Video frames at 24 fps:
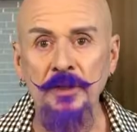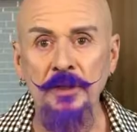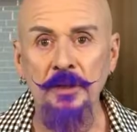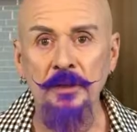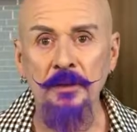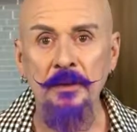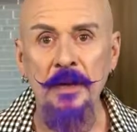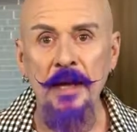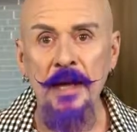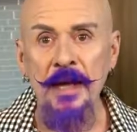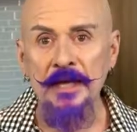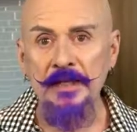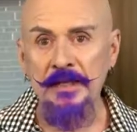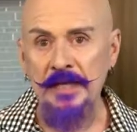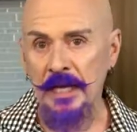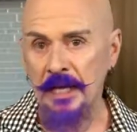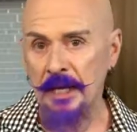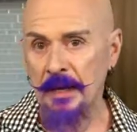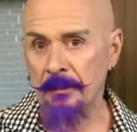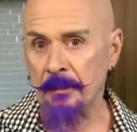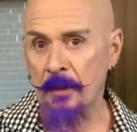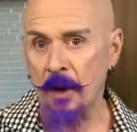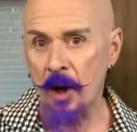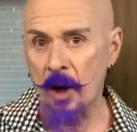do.
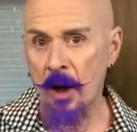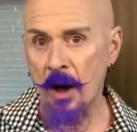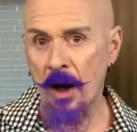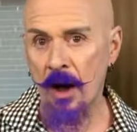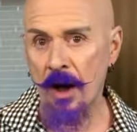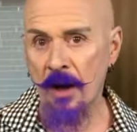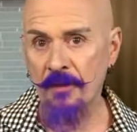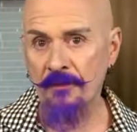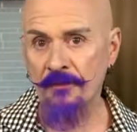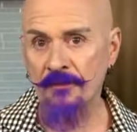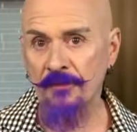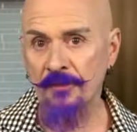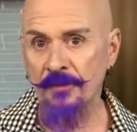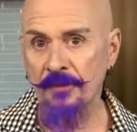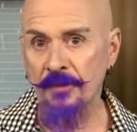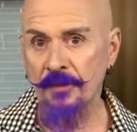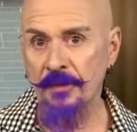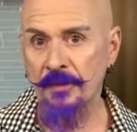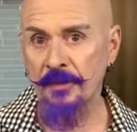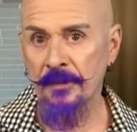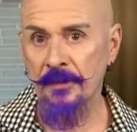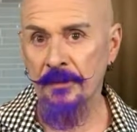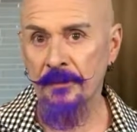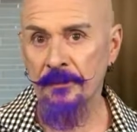Take them
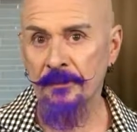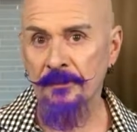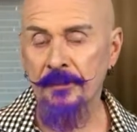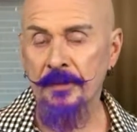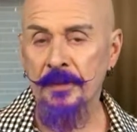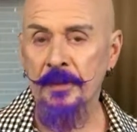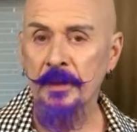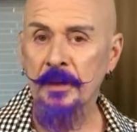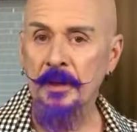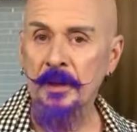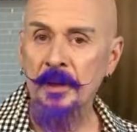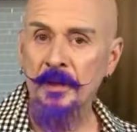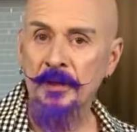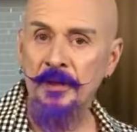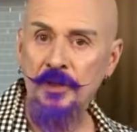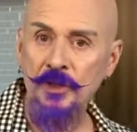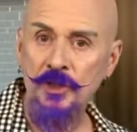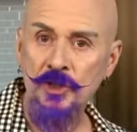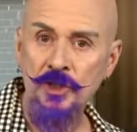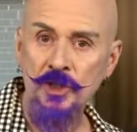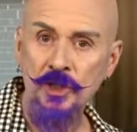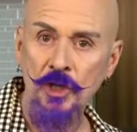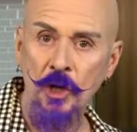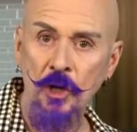off
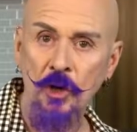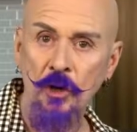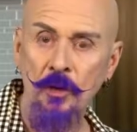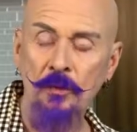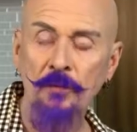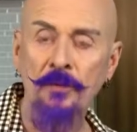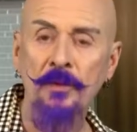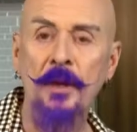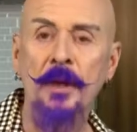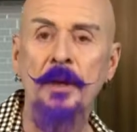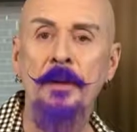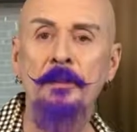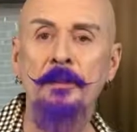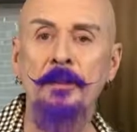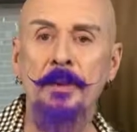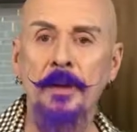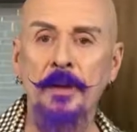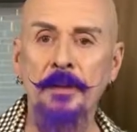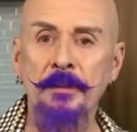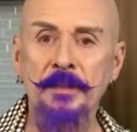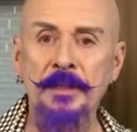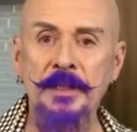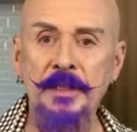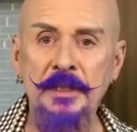the stove,
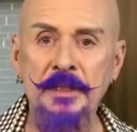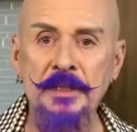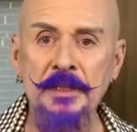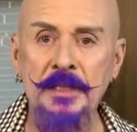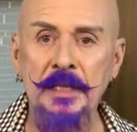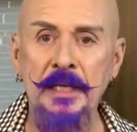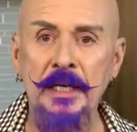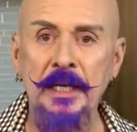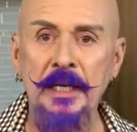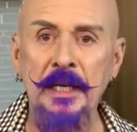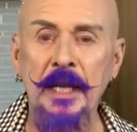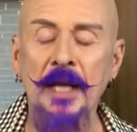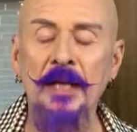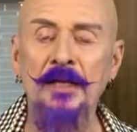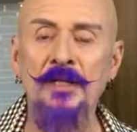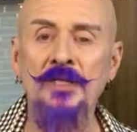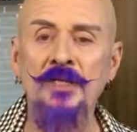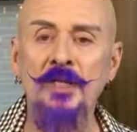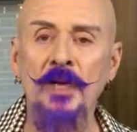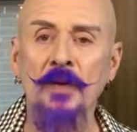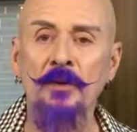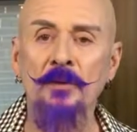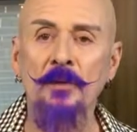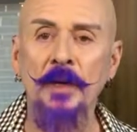put them in the sink, and
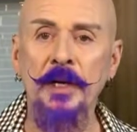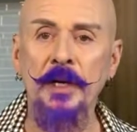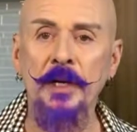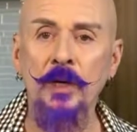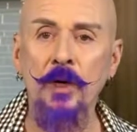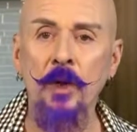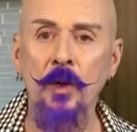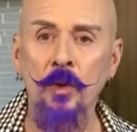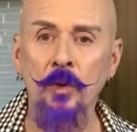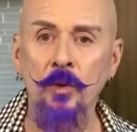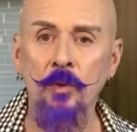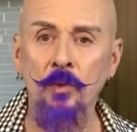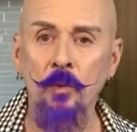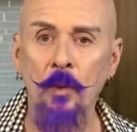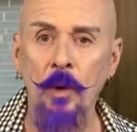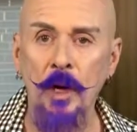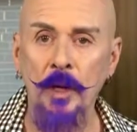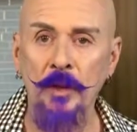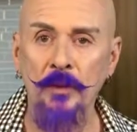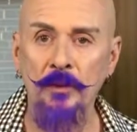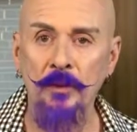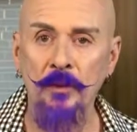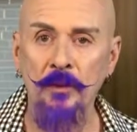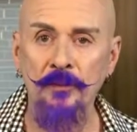start running cold
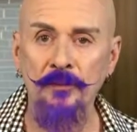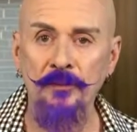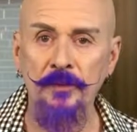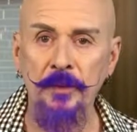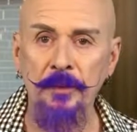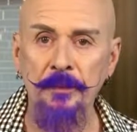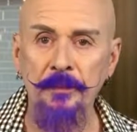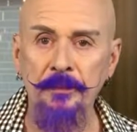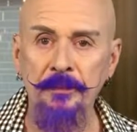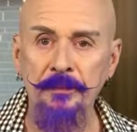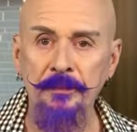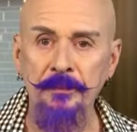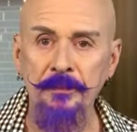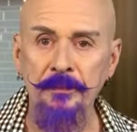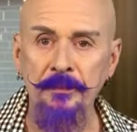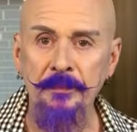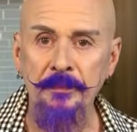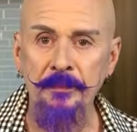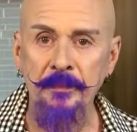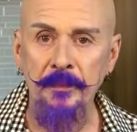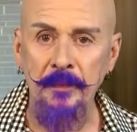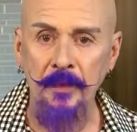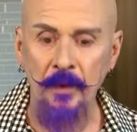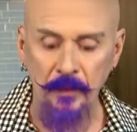water over them.
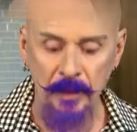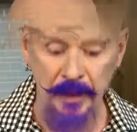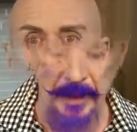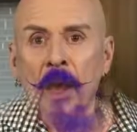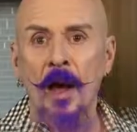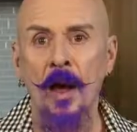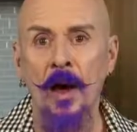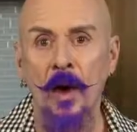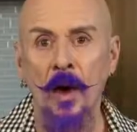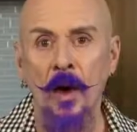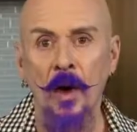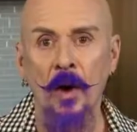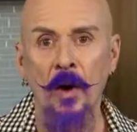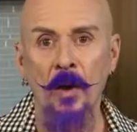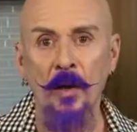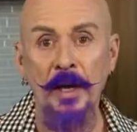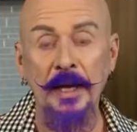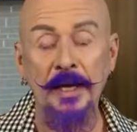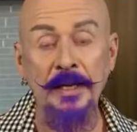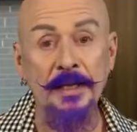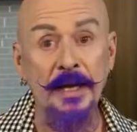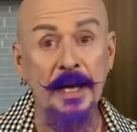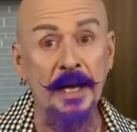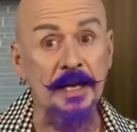
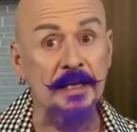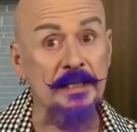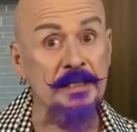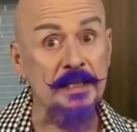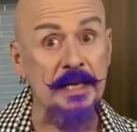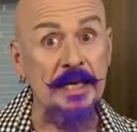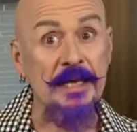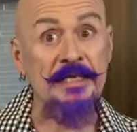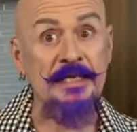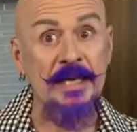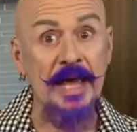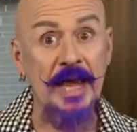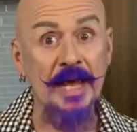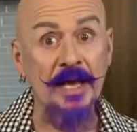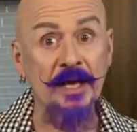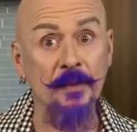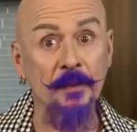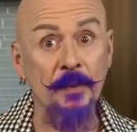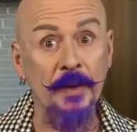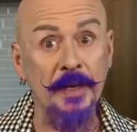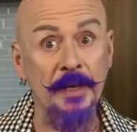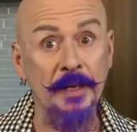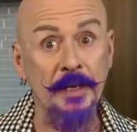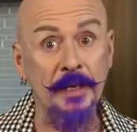Okay, next, take
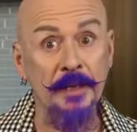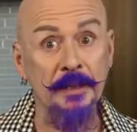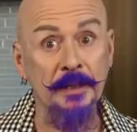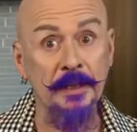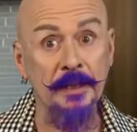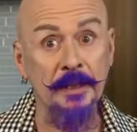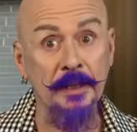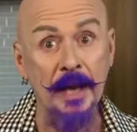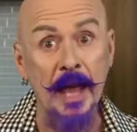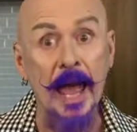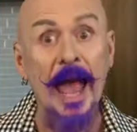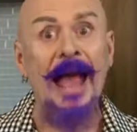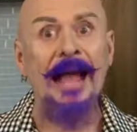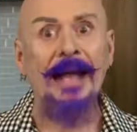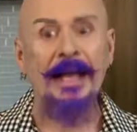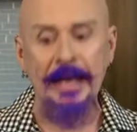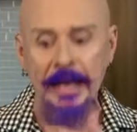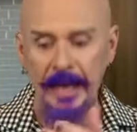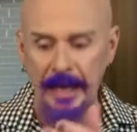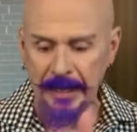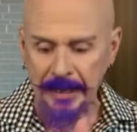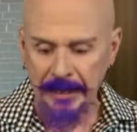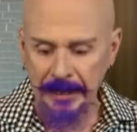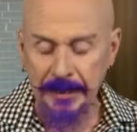a red onion,
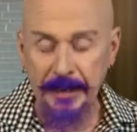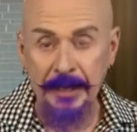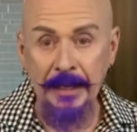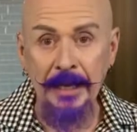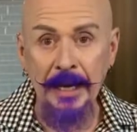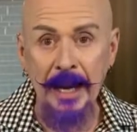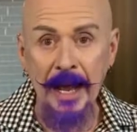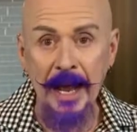cut it in